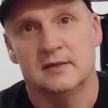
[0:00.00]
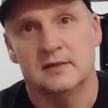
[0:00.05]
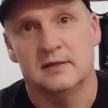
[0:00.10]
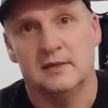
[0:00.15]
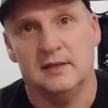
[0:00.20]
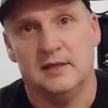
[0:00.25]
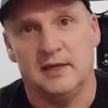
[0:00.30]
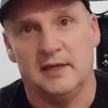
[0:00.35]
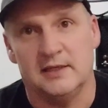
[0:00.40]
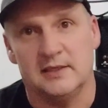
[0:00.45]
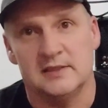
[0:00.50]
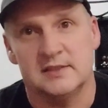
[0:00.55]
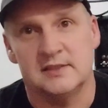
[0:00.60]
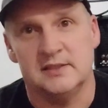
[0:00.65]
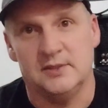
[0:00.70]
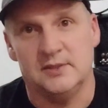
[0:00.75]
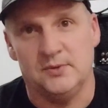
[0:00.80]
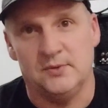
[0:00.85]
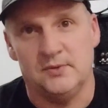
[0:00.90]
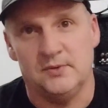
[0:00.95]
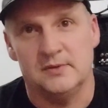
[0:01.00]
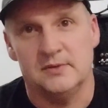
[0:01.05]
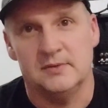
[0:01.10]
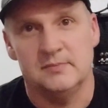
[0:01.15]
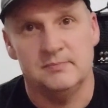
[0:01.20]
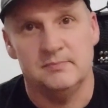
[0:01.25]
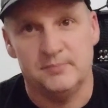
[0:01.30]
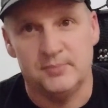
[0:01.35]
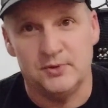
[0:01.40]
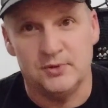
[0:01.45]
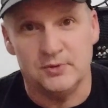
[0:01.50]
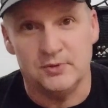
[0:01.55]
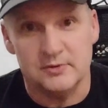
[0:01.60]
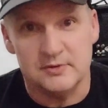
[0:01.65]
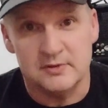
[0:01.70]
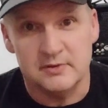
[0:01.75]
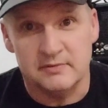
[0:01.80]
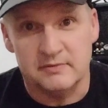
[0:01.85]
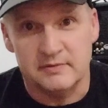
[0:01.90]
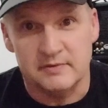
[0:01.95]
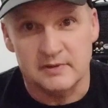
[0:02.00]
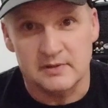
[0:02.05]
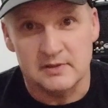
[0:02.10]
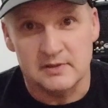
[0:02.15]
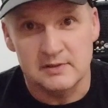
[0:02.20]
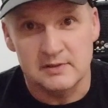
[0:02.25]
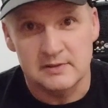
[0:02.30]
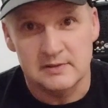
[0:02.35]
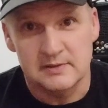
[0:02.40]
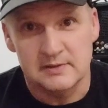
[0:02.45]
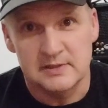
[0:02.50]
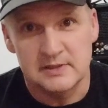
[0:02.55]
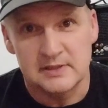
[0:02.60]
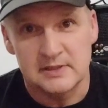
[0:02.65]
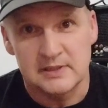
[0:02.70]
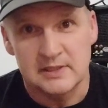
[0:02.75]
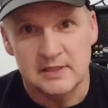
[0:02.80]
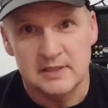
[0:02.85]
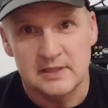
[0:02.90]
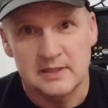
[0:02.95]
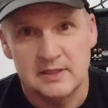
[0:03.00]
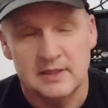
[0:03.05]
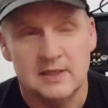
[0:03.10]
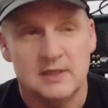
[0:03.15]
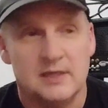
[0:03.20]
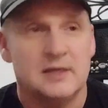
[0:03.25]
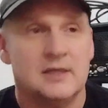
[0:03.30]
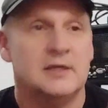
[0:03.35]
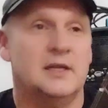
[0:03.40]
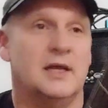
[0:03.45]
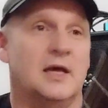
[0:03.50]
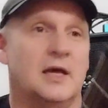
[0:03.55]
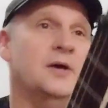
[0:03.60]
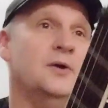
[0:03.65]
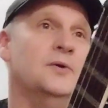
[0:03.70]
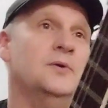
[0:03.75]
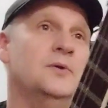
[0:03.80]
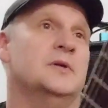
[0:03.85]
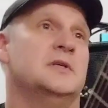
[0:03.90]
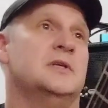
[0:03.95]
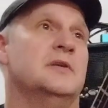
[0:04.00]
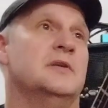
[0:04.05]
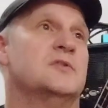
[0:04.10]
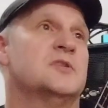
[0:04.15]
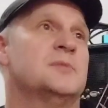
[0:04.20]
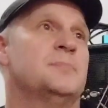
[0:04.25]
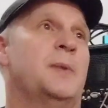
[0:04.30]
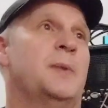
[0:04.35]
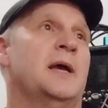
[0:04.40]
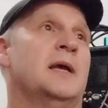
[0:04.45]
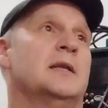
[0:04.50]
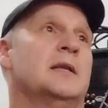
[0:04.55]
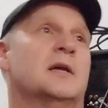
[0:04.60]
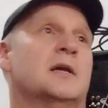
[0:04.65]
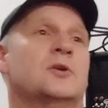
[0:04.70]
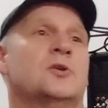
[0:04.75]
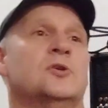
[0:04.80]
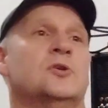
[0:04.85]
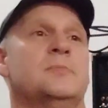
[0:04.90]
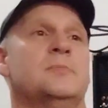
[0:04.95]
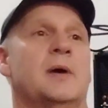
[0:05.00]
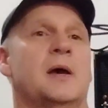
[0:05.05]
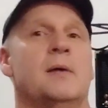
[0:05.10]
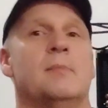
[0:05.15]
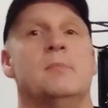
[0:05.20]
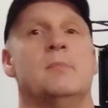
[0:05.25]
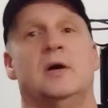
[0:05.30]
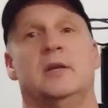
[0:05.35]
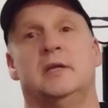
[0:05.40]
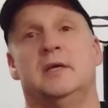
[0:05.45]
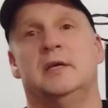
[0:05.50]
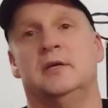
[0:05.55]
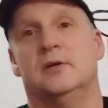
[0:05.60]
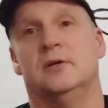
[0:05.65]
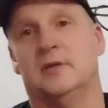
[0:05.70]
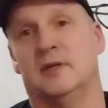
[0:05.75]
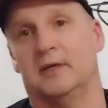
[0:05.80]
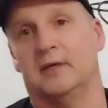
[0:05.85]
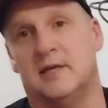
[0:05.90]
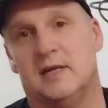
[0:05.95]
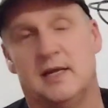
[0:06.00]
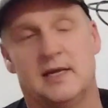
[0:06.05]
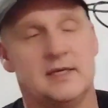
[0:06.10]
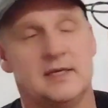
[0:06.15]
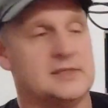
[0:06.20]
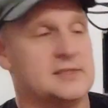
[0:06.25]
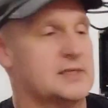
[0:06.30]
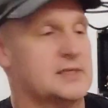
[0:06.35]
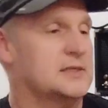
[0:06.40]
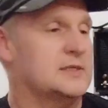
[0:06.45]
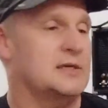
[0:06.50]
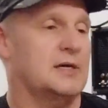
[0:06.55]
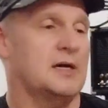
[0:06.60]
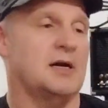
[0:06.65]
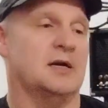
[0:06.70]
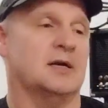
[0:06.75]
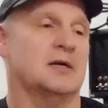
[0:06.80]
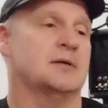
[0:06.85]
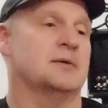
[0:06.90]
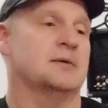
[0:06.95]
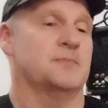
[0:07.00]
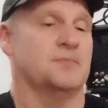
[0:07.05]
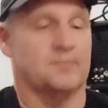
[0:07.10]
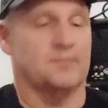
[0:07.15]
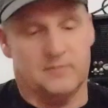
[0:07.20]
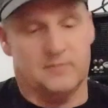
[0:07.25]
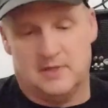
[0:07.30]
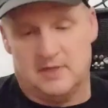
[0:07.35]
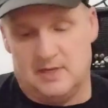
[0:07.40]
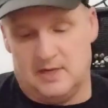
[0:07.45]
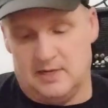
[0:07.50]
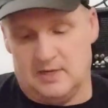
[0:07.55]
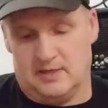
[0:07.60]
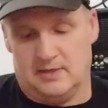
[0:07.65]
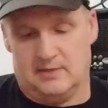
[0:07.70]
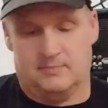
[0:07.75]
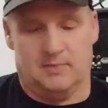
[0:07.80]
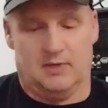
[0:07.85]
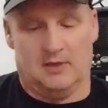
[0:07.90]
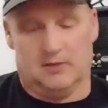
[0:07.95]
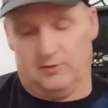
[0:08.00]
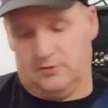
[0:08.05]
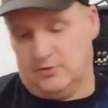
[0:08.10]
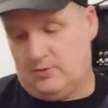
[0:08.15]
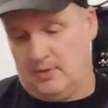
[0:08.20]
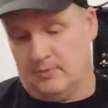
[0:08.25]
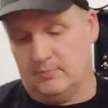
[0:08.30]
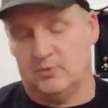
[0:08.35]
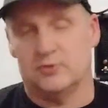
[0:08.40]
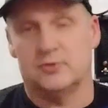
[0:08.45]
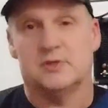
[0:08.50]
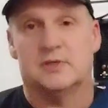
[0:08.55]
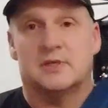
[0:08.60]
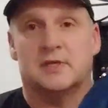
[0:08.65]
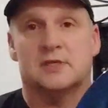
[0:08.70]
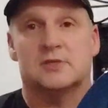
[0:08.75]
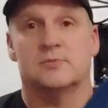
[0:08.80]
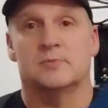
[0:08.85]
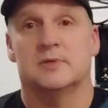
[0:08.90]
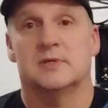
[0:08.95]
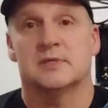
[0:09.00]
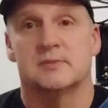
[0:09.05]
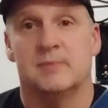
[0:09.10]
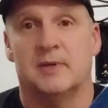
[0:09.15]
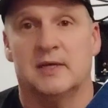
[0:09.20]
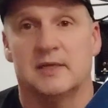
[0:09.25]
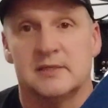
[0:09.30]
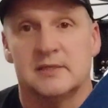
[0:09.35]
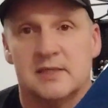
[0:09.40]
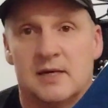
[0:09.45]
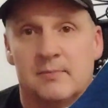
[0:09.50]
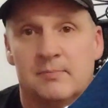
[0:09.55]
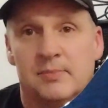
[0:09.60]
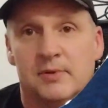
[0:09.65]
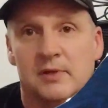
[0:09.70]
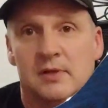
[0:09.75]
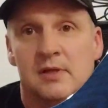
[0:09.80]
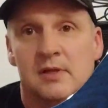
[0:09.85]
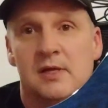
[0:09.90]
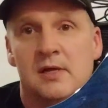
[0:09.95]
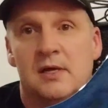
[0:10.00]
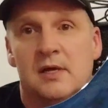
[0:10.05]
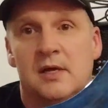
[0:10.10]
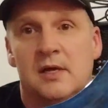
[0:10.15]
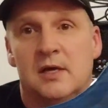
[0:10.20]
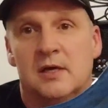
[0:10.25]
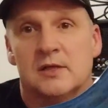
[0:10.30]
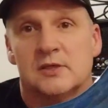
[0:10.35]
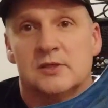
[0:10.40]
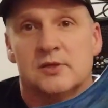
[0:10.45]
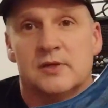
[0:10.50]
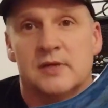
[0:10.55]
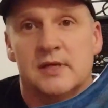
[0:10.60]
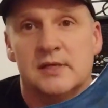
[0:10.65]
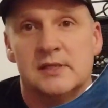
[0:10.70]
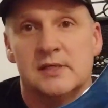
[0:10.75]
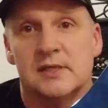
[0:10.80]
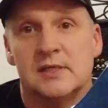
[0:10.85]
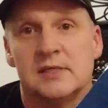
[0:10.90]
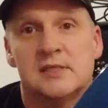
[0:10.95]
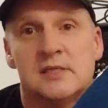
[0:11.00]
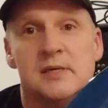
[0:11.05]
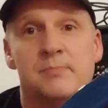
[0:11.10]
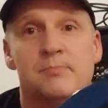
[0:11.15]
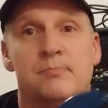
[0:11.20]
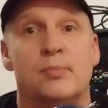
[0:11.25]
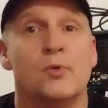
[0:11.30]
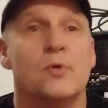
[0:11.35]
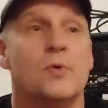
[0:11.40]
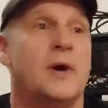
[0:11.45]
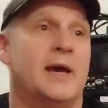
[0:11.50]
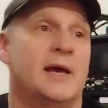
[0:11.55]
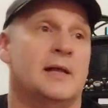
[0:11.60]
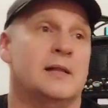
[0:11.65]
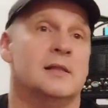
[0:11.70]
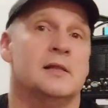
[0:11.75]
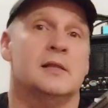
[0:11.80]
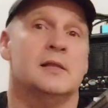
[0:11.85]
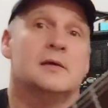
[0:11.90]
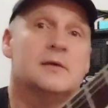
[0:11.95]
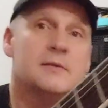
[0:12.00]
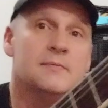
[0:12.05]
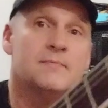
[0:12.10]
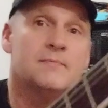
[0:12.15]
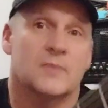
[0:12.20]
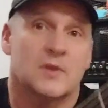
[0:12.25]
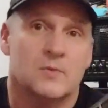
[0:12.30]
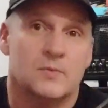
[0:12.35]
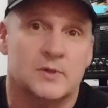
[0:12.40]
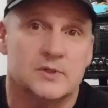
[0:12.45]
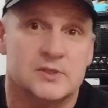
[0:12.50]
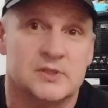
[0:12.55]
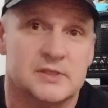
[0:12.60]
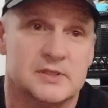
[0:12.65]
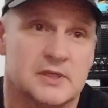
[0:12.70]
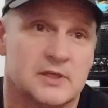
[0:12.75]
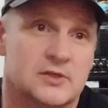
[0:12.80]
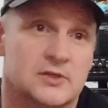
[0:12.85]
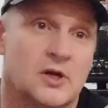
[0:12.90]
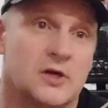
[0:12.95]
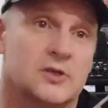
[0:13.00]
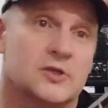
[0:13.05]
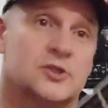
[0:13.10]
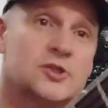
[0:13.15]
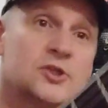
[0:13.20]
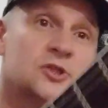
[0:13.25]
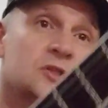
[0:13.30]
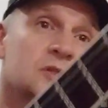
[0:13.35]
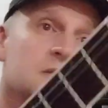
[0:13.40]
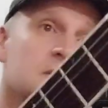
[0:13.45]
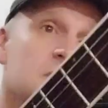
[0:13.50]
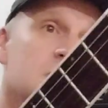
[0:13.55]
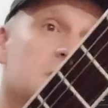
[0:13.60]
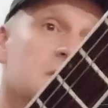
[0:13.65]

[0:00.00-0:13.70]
like so, beautiful. Now, you've spent a good bit of money on a nice guitar. I'm using this one as my example. So this is a Boel, which is a Dutch